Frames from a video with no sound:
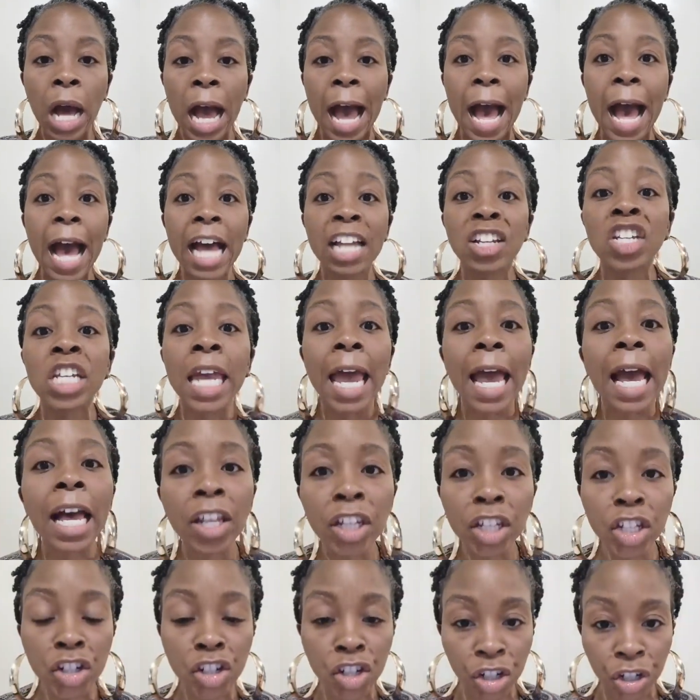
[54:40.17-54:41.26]
I
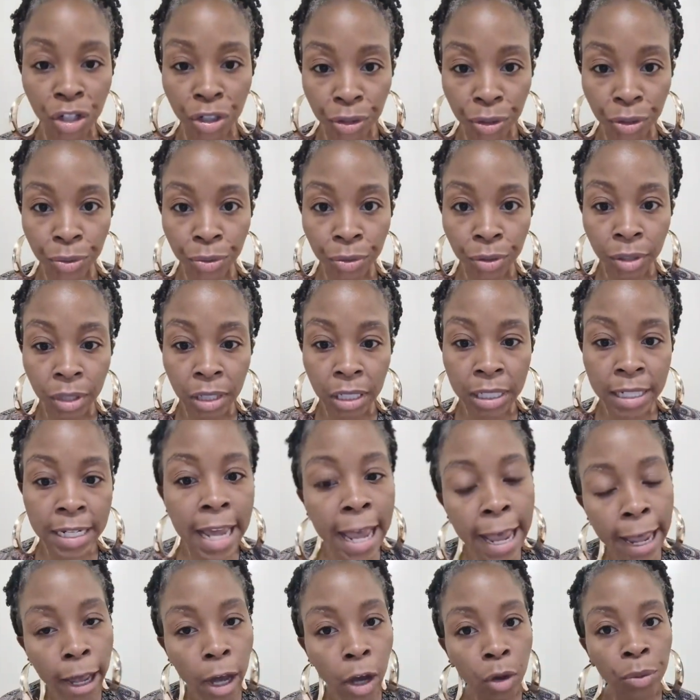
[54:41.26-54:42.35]
challenge you.
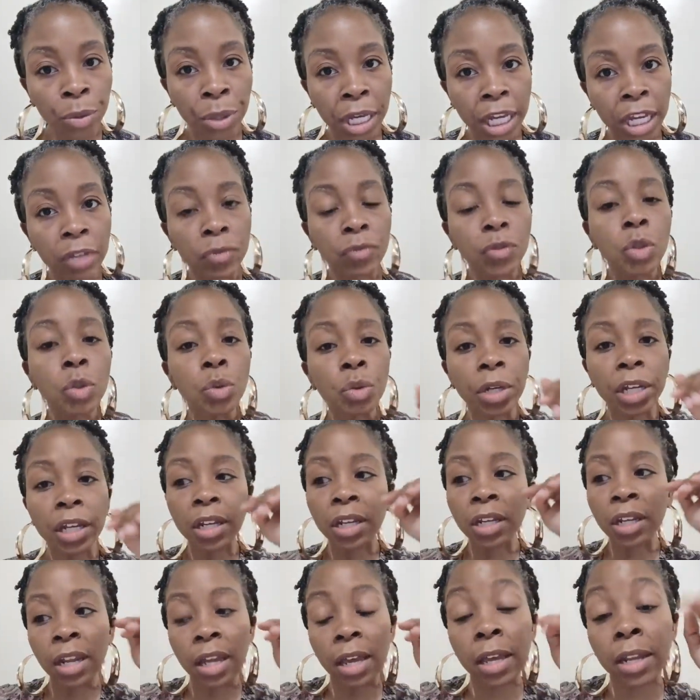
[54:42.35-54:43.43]
Now, if you,
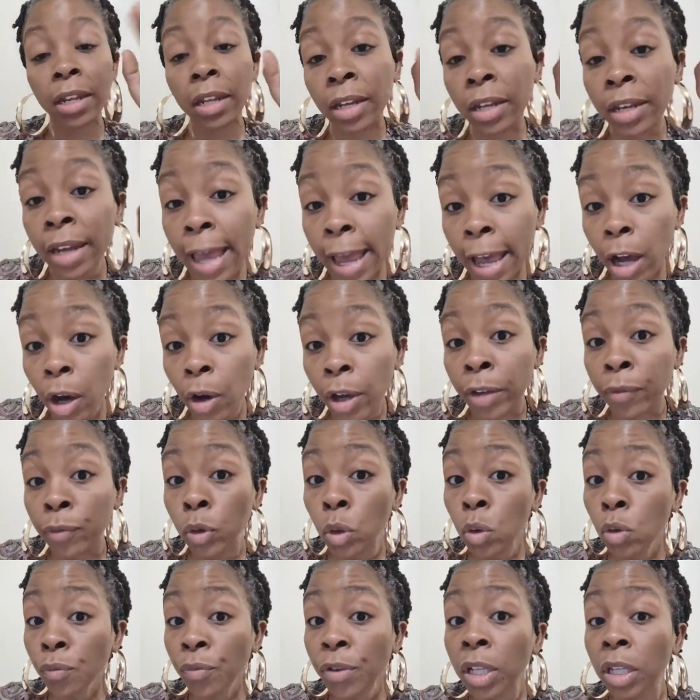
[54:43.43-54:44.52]
now, if
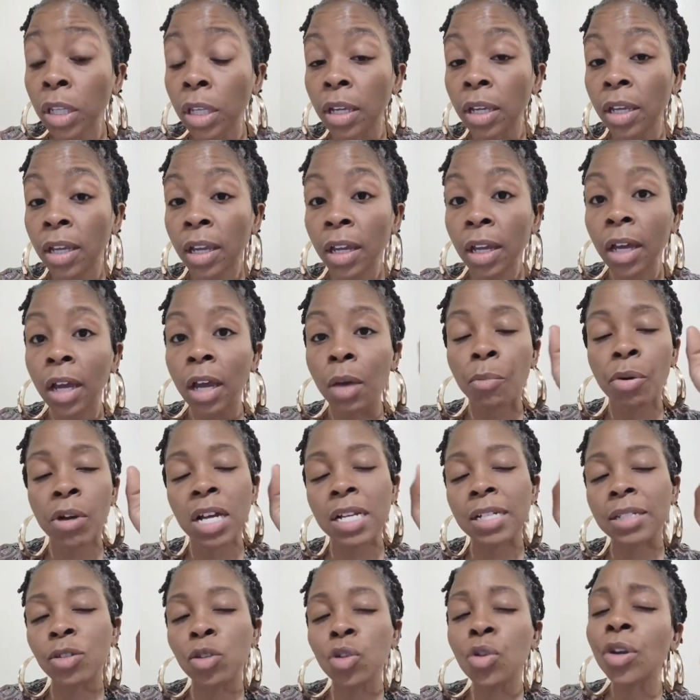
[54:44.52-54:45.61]
you really,
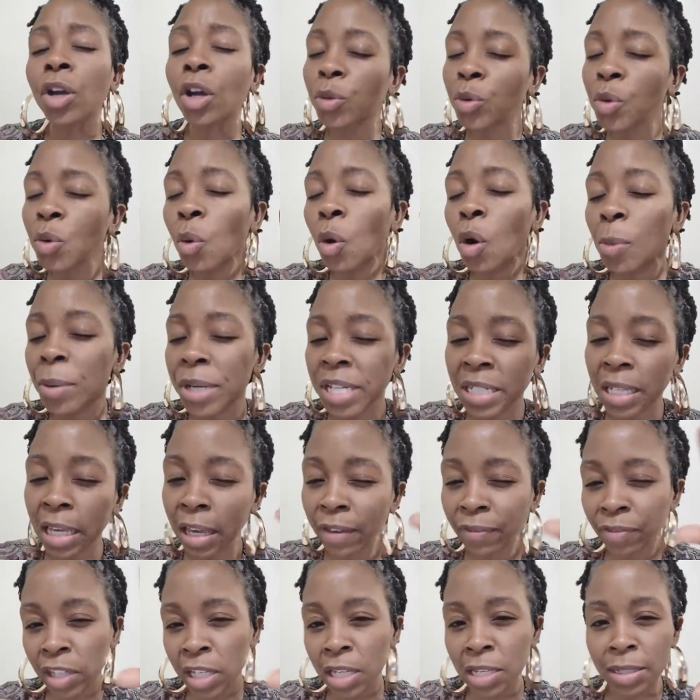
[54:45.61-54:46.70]
because, you know, you always
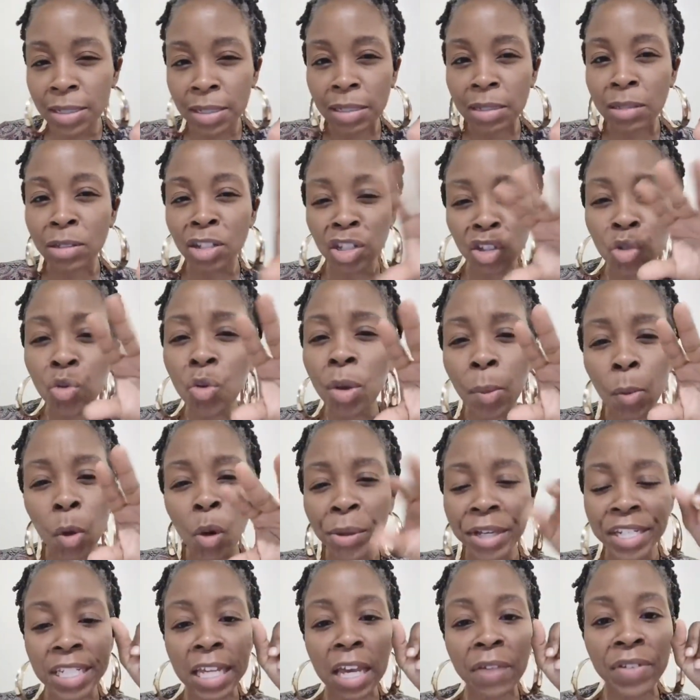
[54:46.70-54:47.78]
have these, you
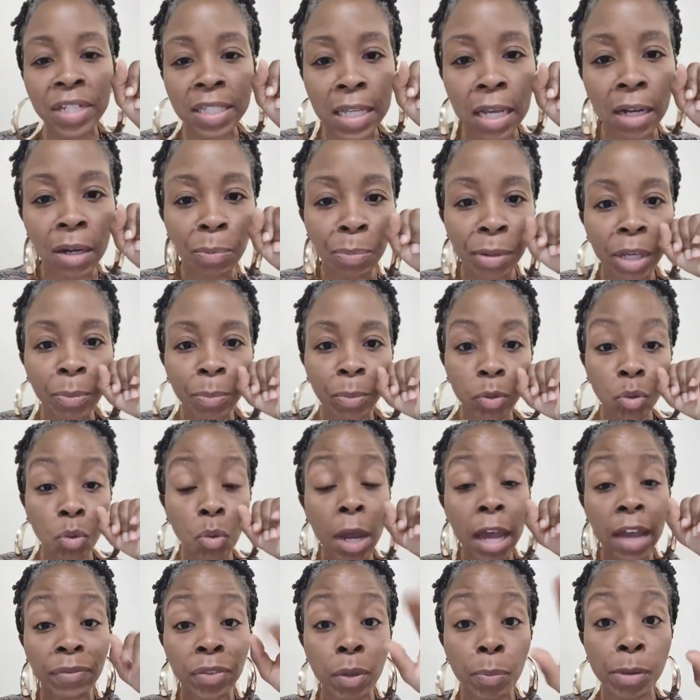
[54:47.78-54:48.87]
always have a set of people. You
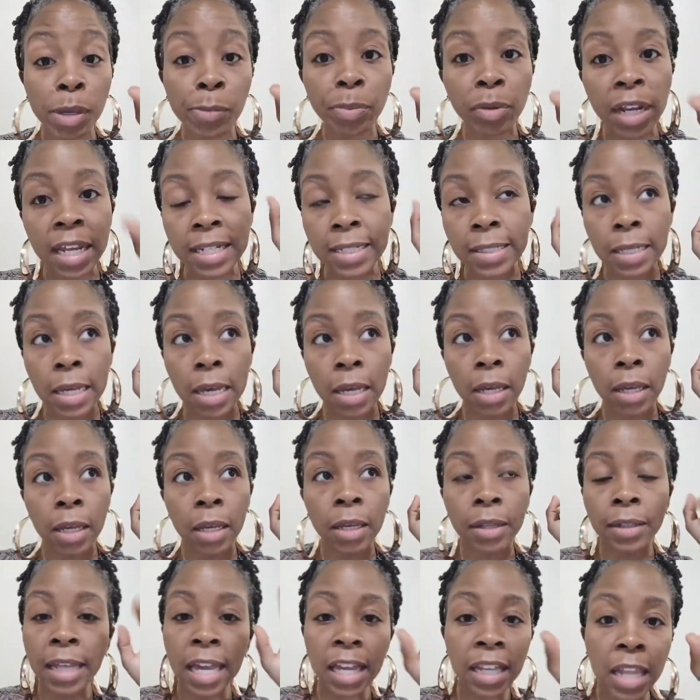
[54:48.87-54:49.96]
have the people that
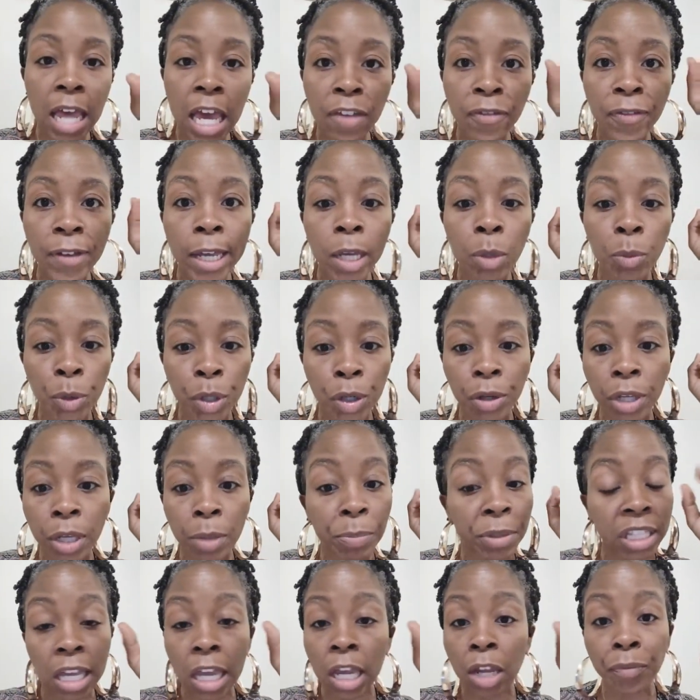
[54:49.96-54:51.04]
say they life ain't working,
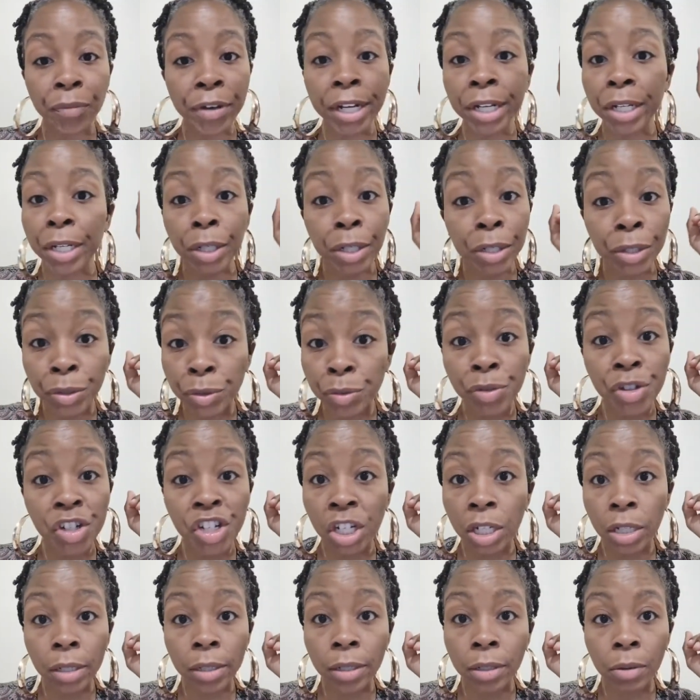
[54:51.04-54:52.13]
but they ain't ready to do
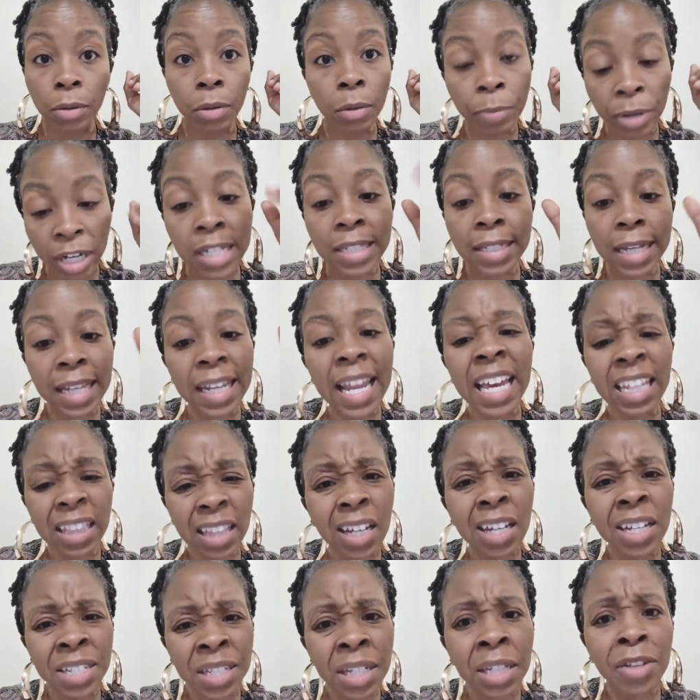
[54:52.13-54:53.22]
shit because they like the
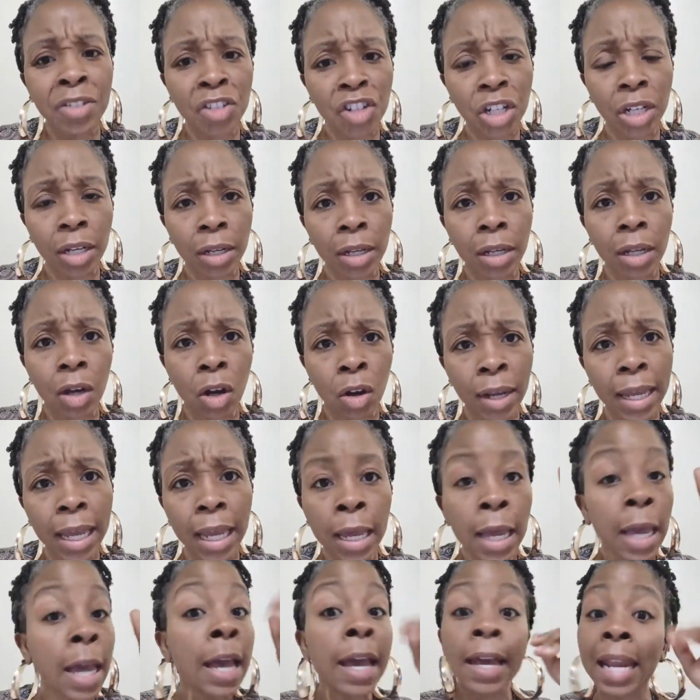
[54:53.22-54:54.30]
attention. Okay.
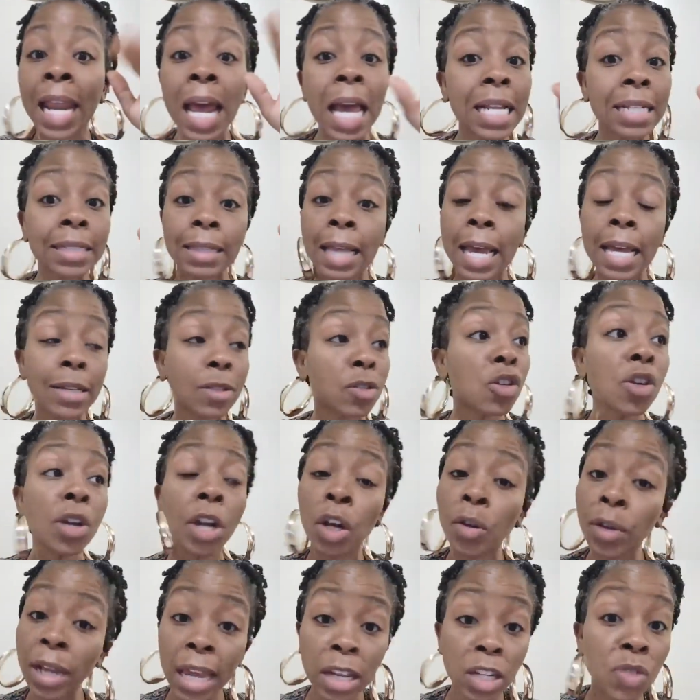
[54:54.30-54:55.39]
And that's, that, you
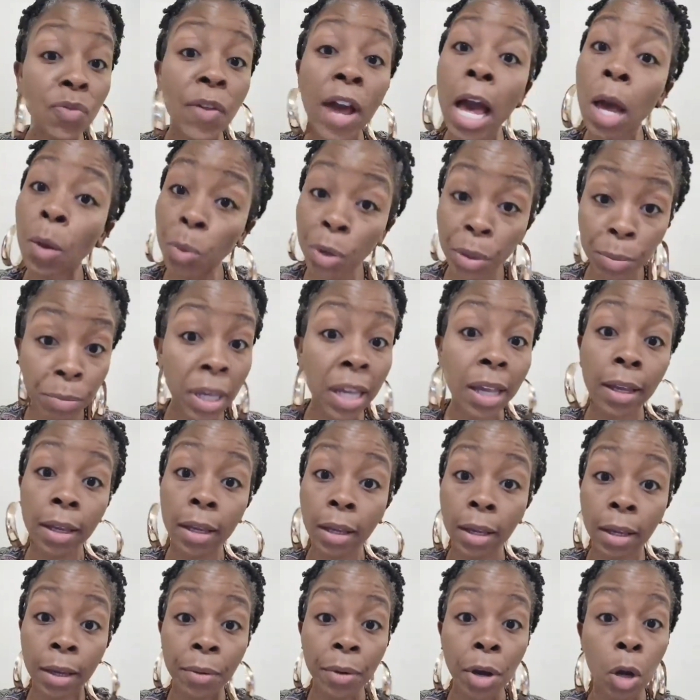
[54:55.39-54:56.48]
know, that's fine with
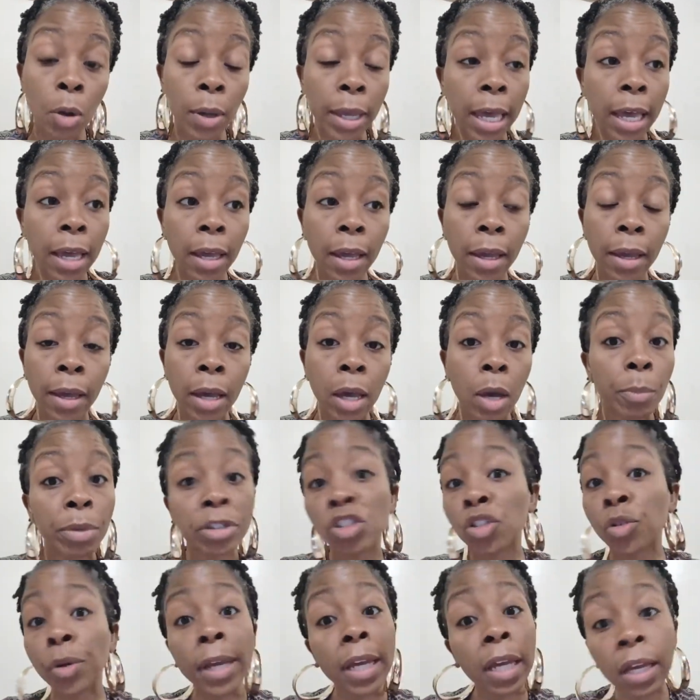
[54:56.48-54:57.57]
me. Okay. But
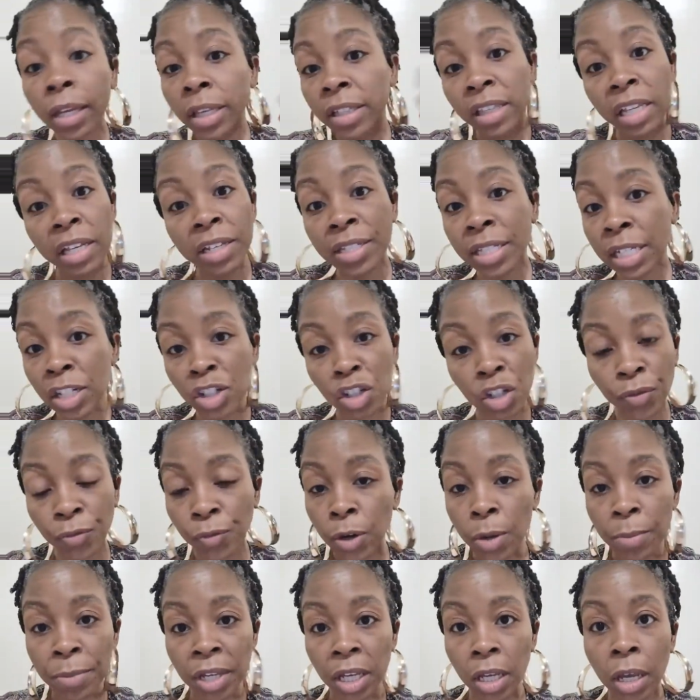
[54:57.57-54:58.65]
you ain't going to get the attention
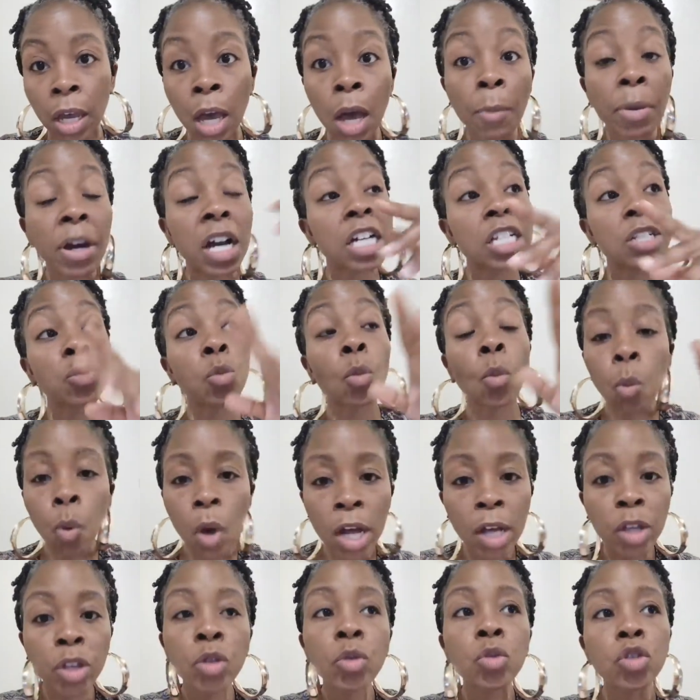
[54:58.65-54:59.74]
from me because
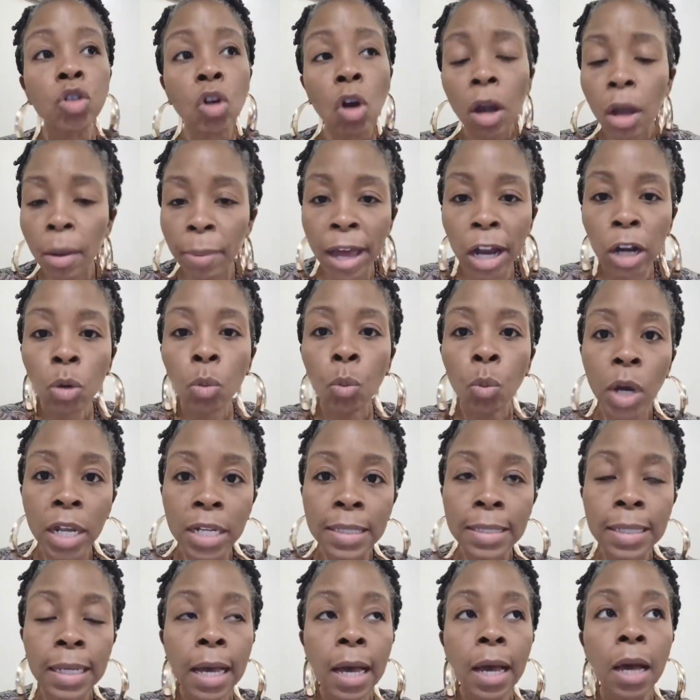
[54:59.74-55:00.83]
one, you talk about it one
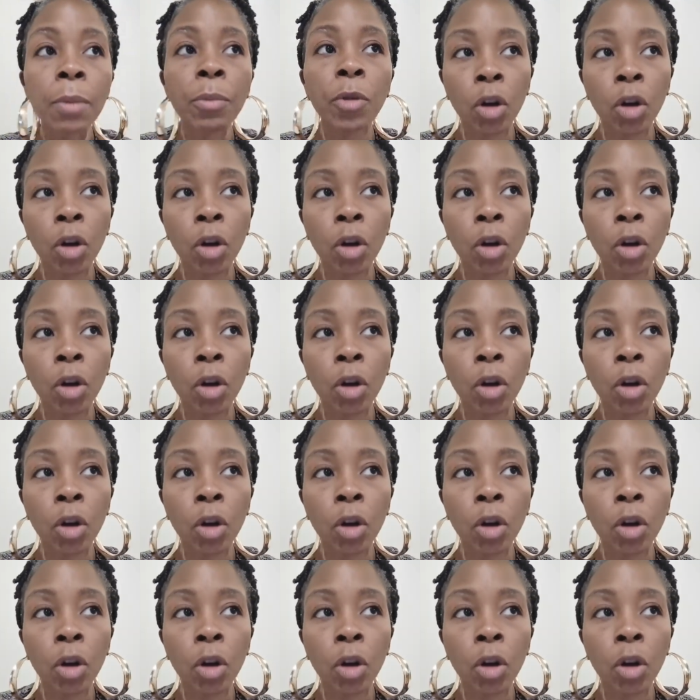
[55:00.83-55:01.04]
time.